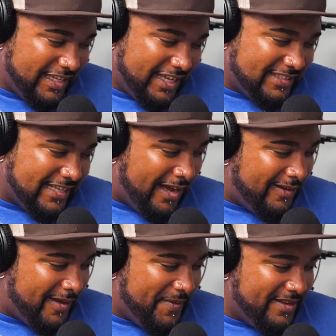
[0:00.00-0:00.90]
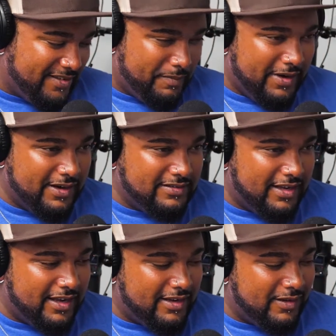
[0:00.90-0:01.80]
he gets out and then he's in the mirror. He's
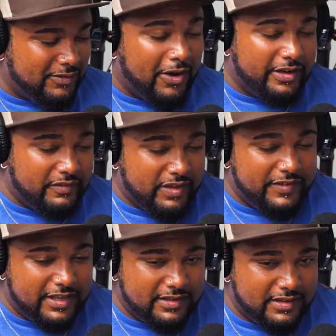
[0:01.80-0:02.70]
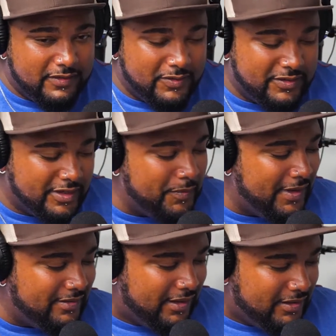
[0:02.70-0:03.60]
like, you know, talking to Vivian through his
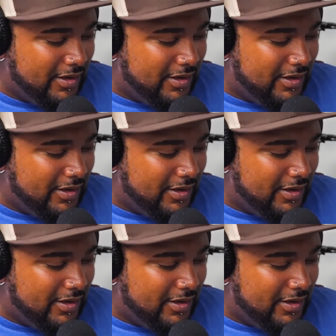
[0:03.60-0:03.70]
earpiece, like,